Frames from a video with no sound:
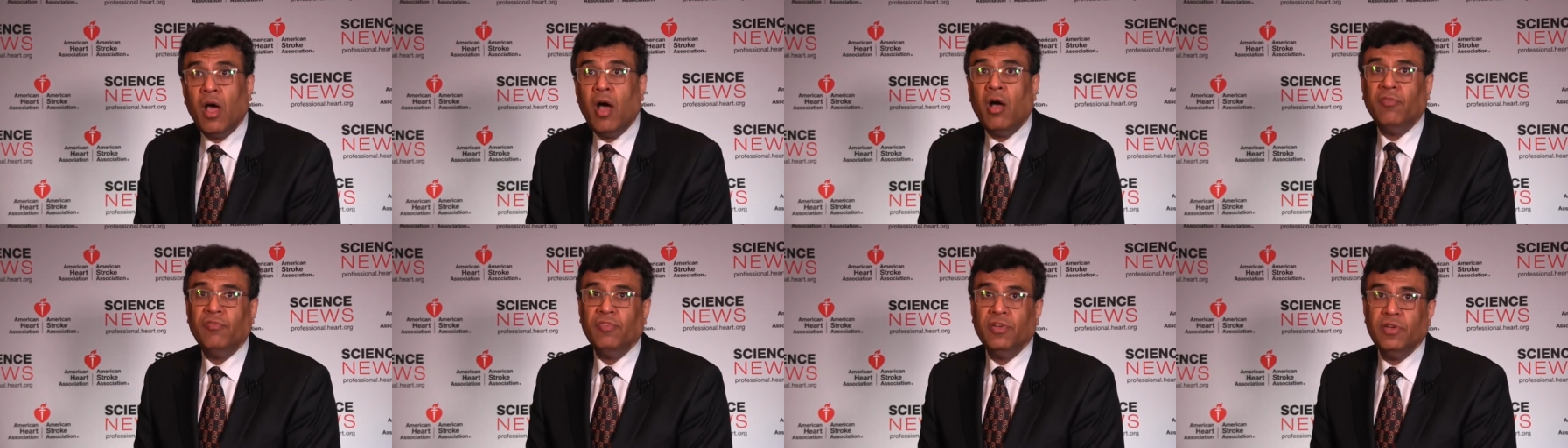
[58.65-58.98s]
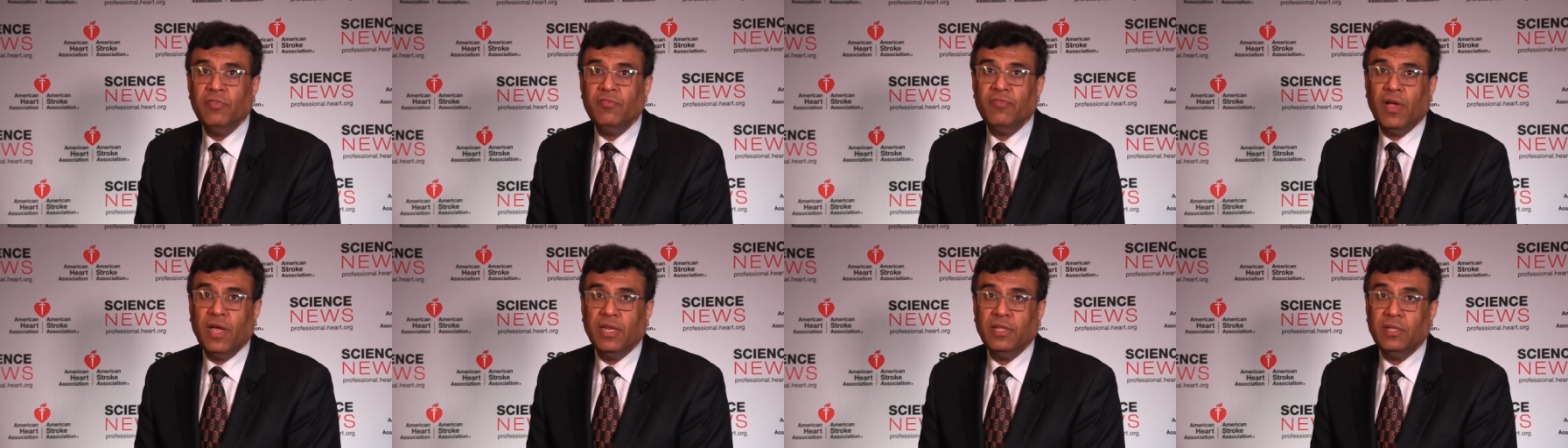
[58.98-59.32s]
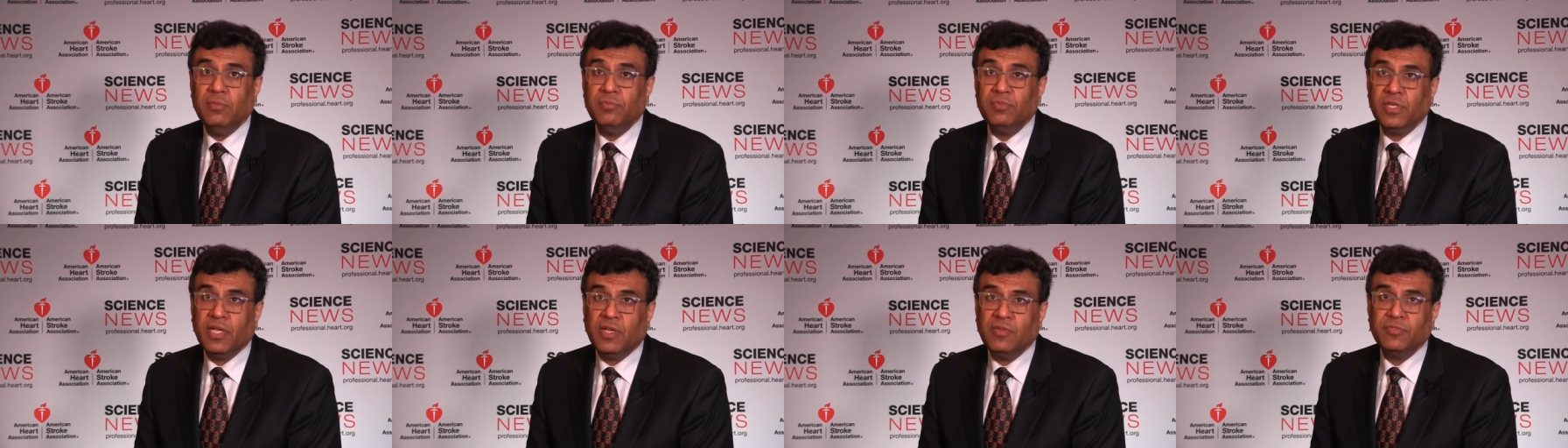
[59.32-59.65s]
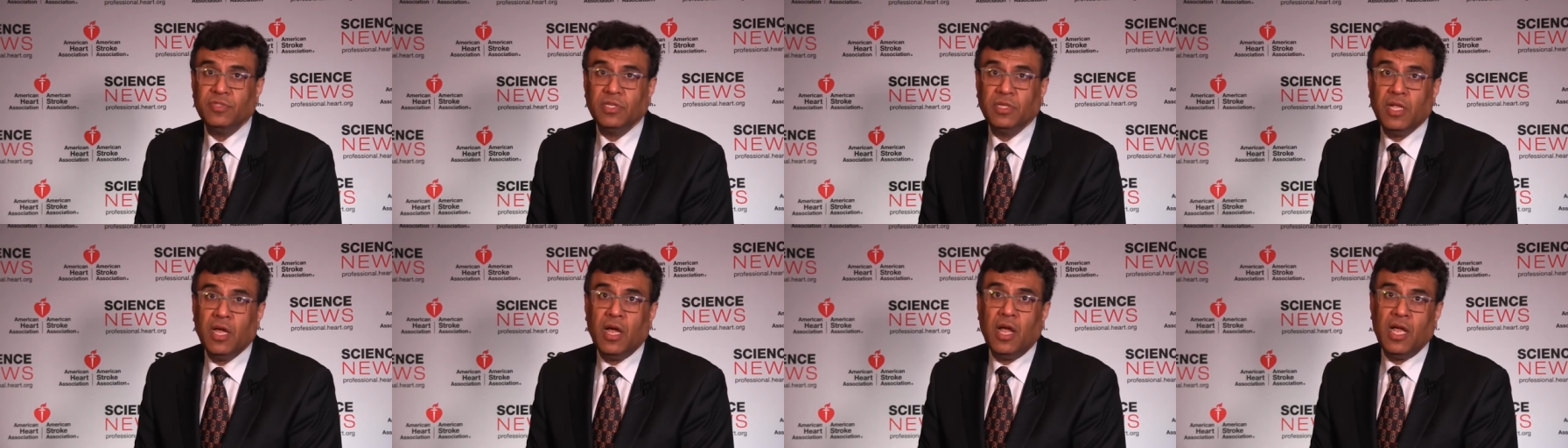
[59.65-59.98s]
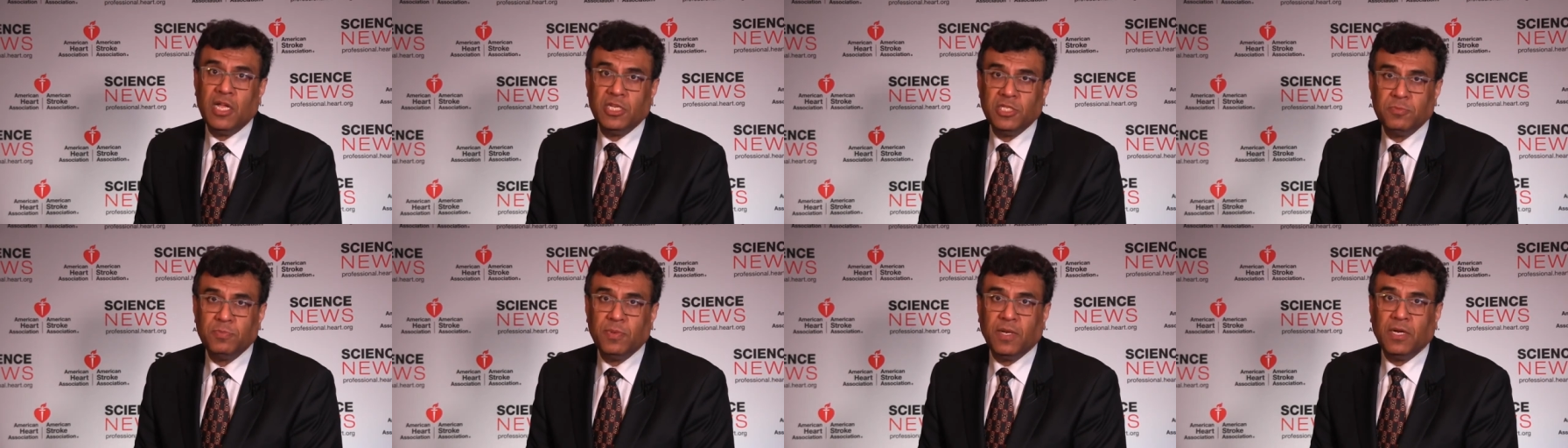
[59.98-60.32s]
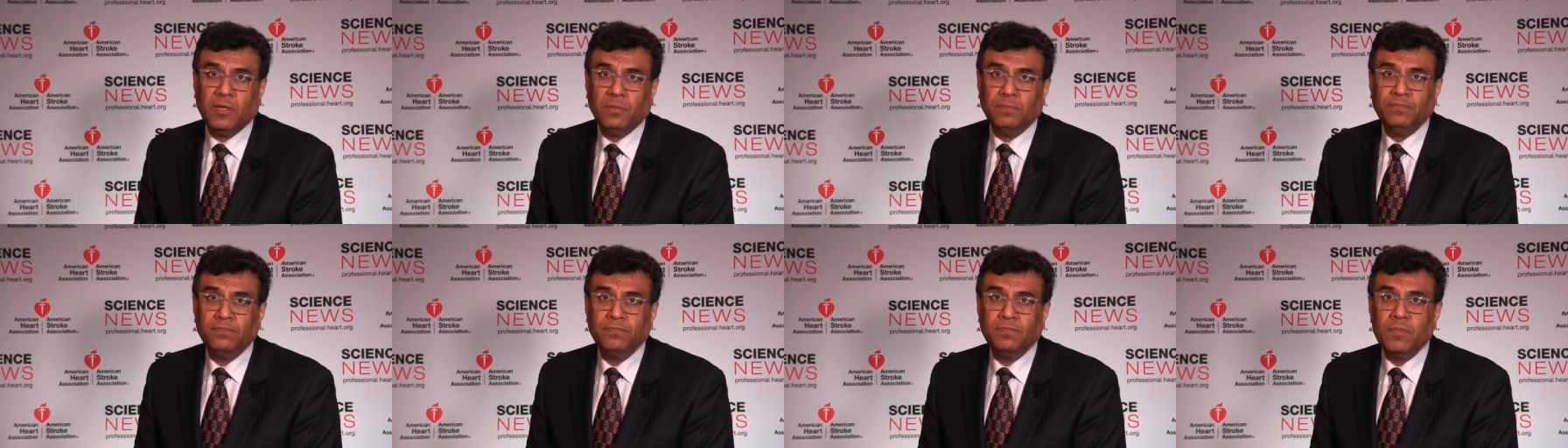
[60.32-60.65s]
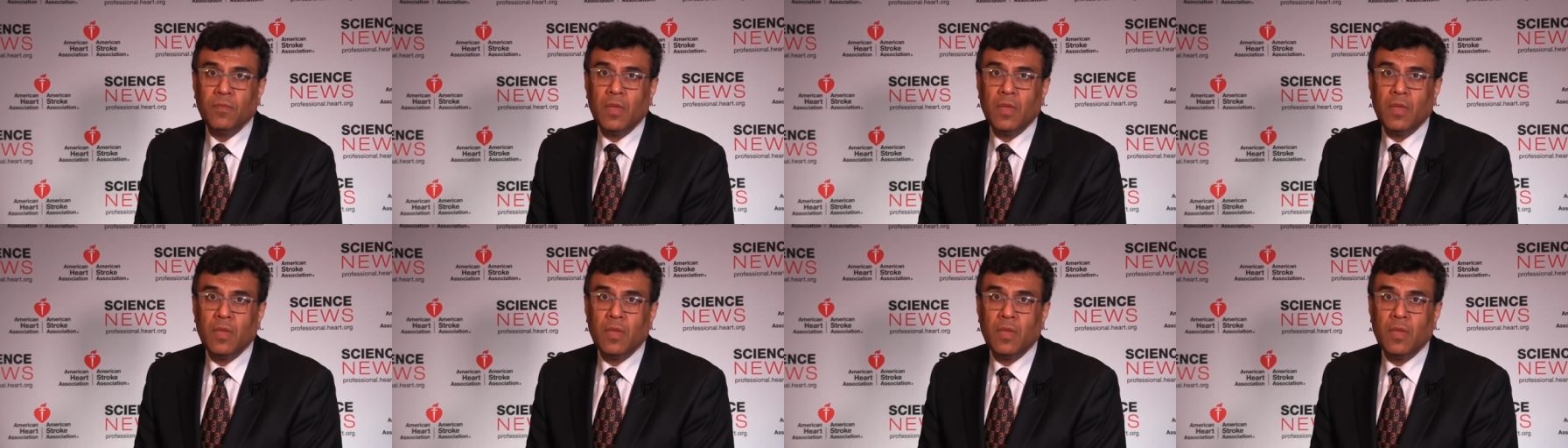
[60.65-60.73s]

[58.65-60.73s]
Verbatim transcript: often find themselves in the hospital.